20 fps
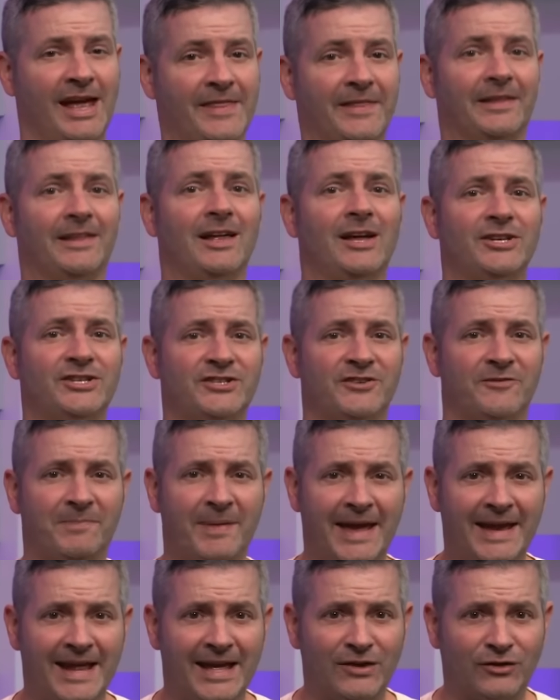and the launch
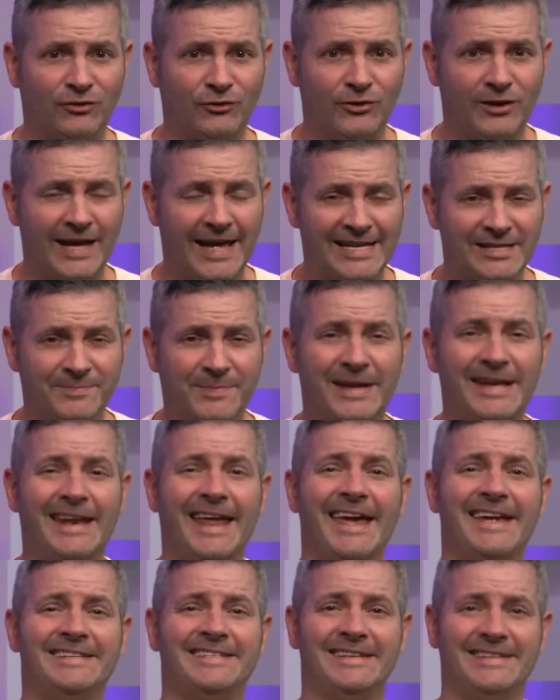of Payday 3 has
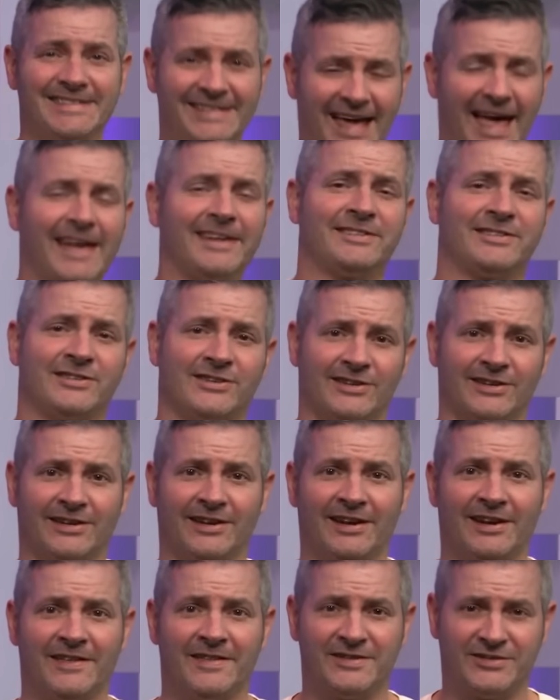been a
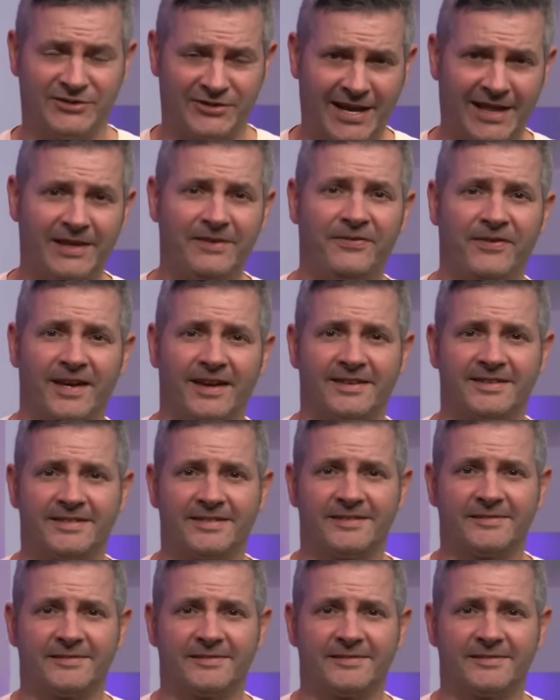disaster. This is your daily fix.